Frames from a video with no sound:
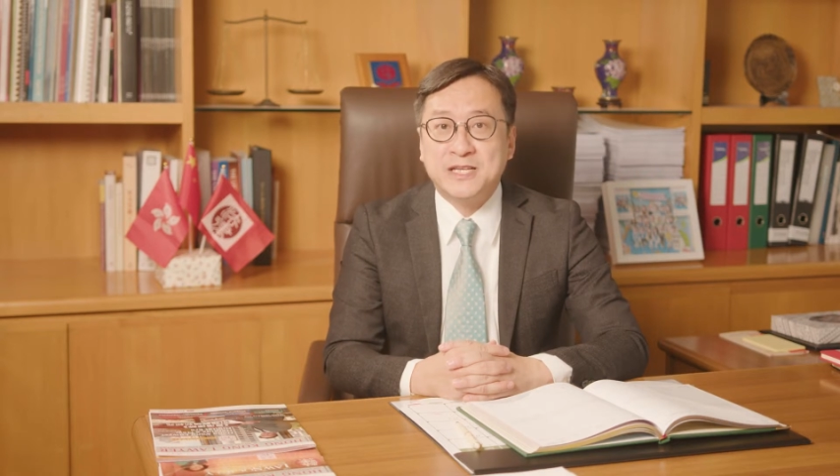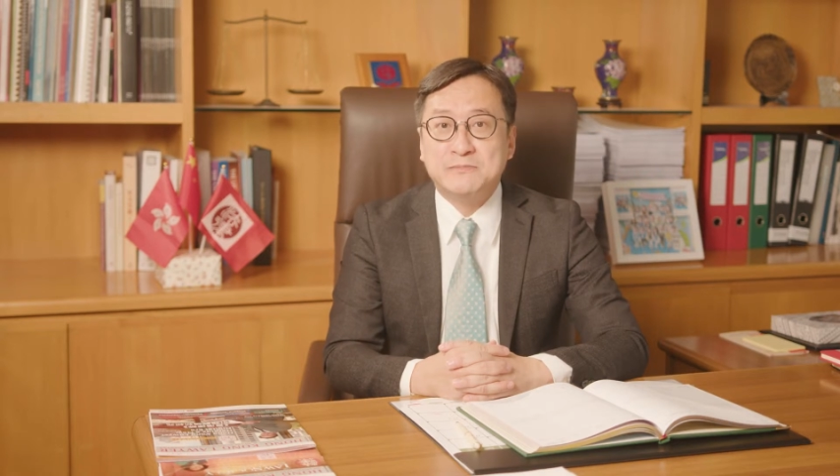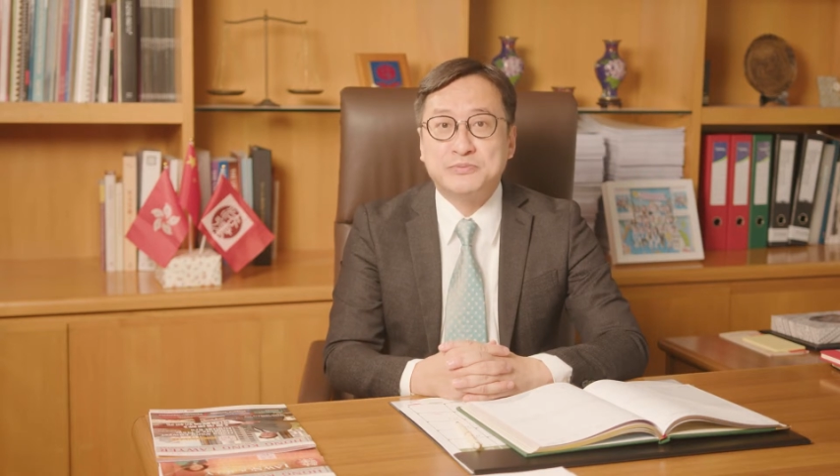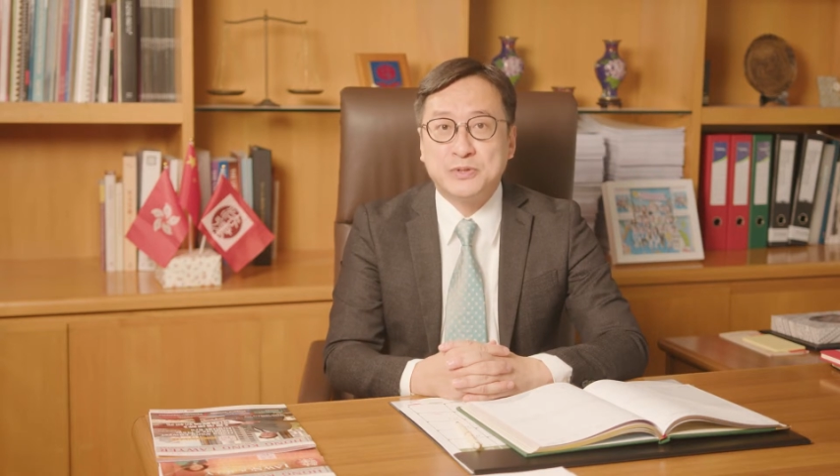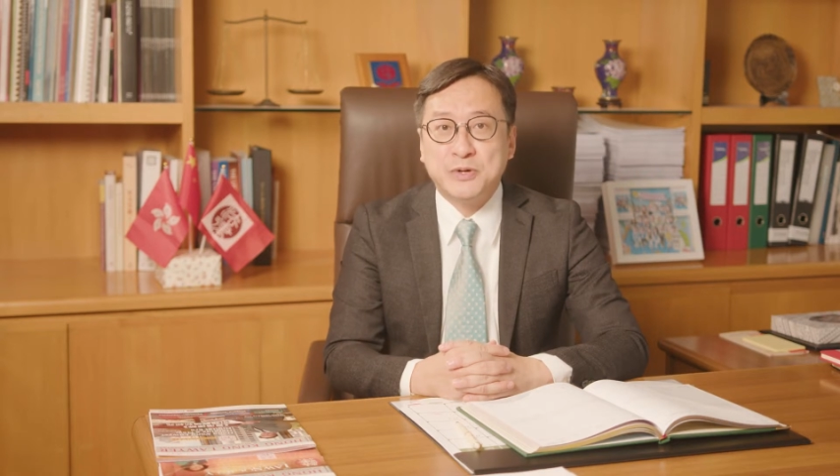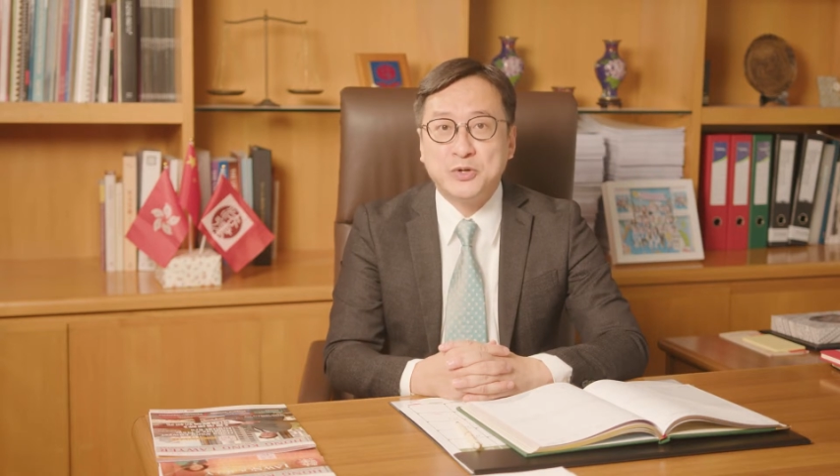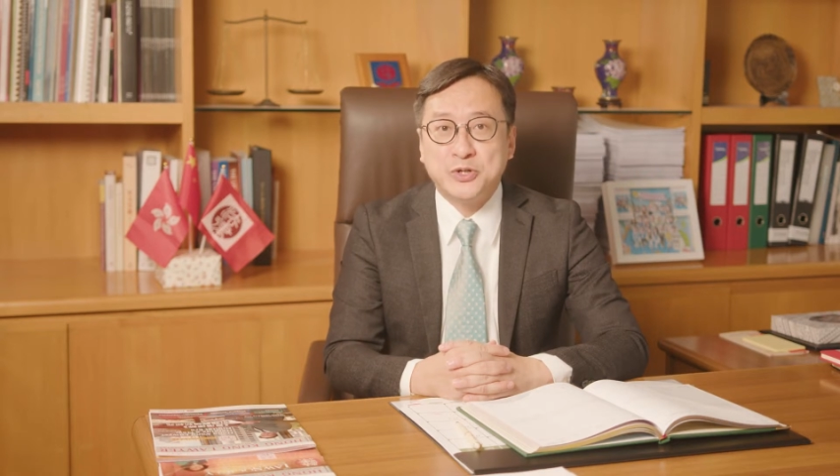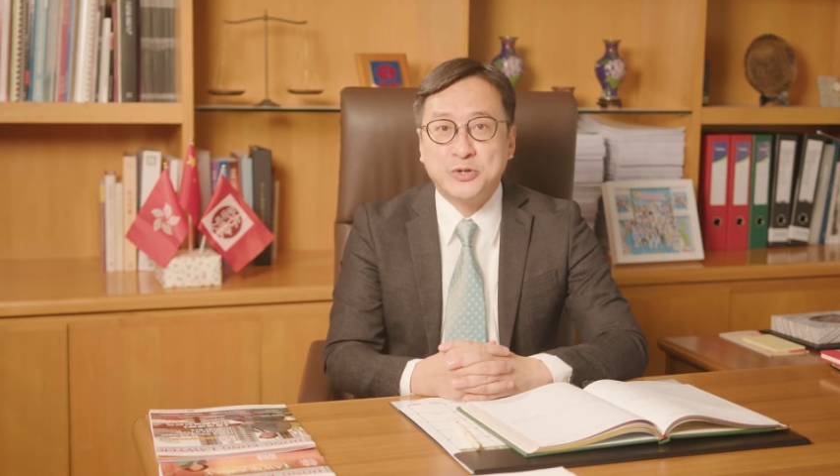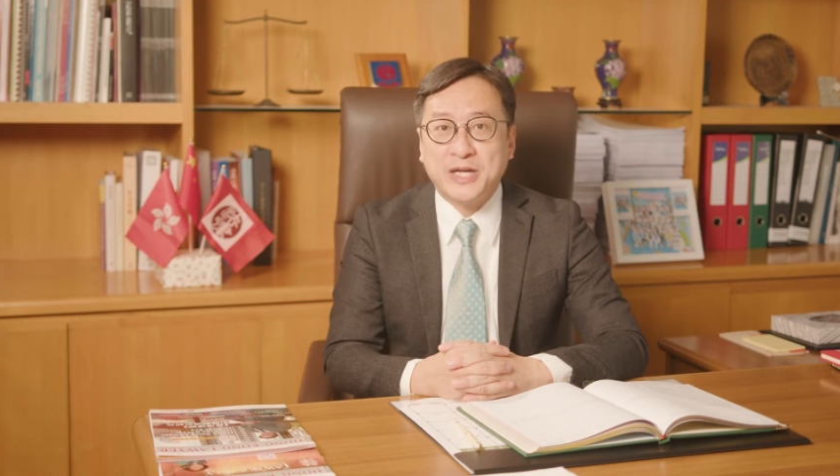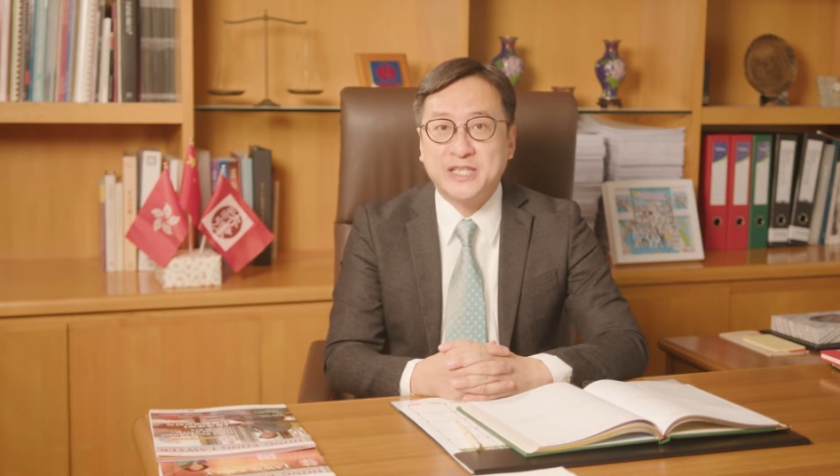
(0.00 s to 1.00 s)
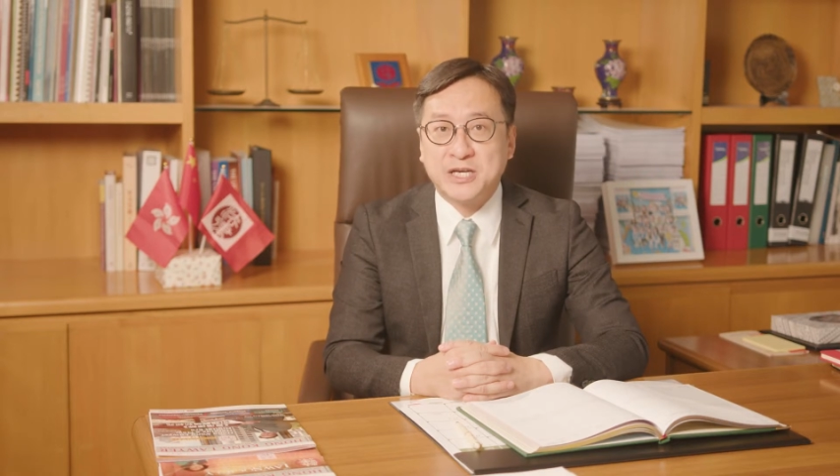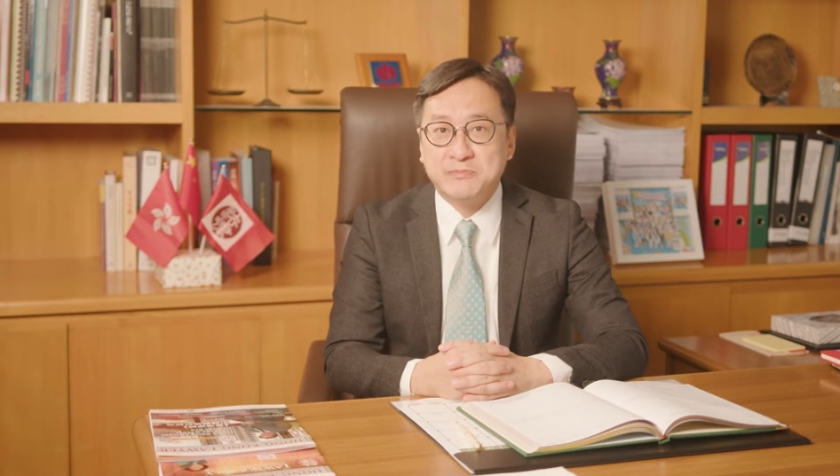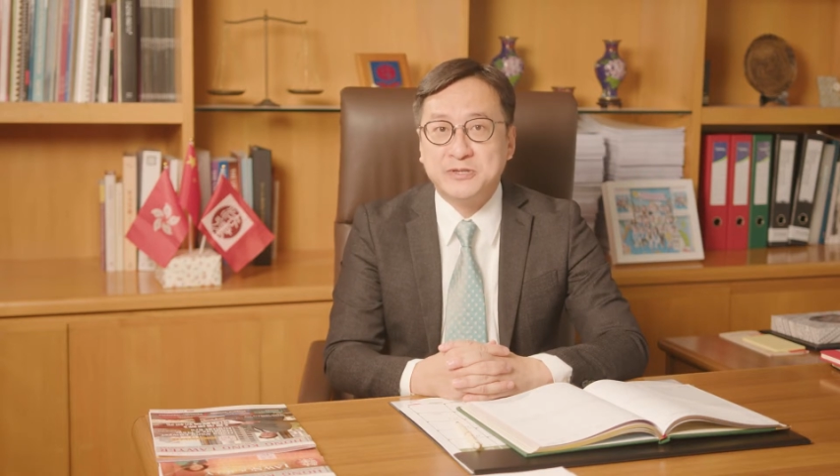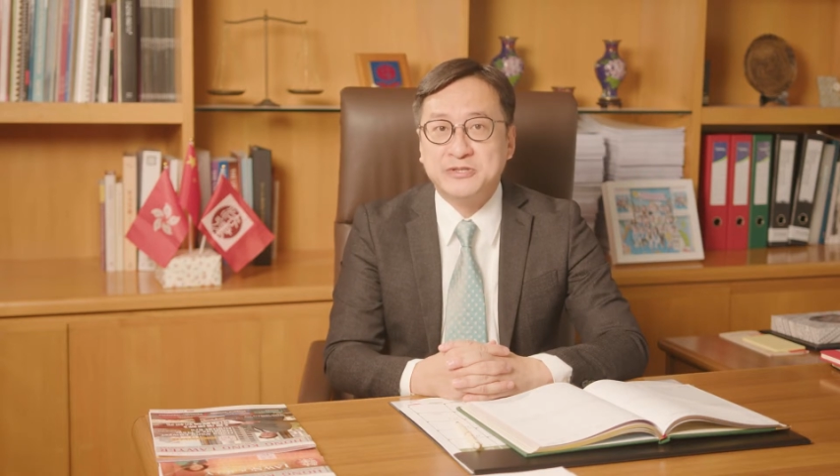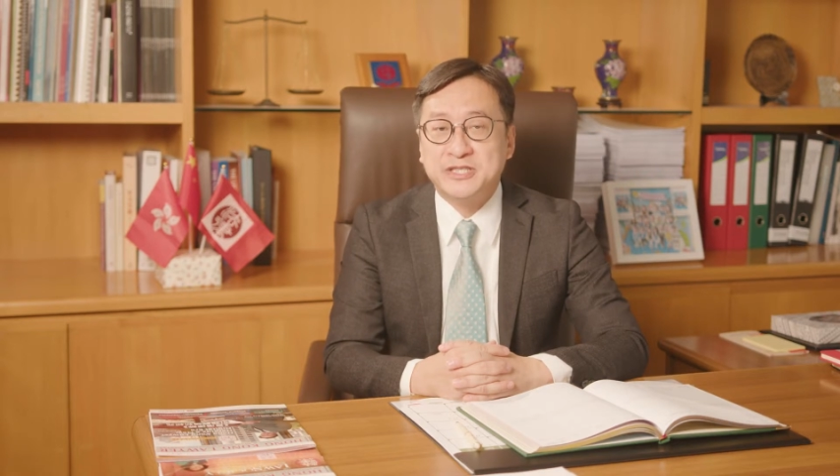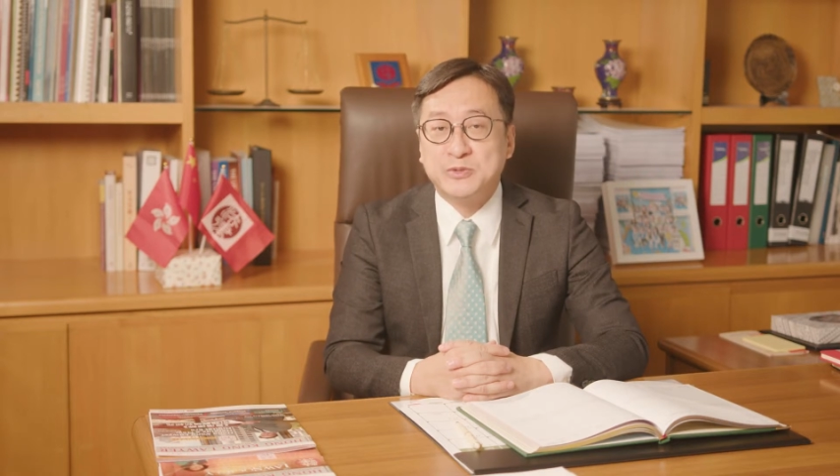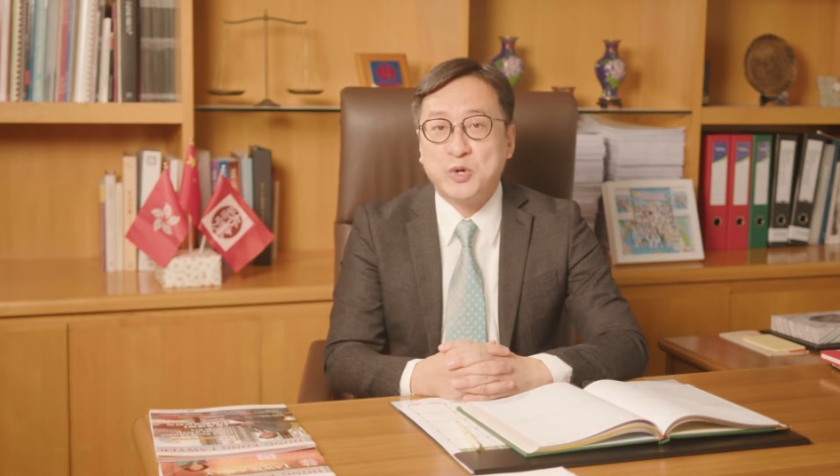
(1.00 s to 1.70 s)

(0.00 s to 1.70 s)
in pro bono and community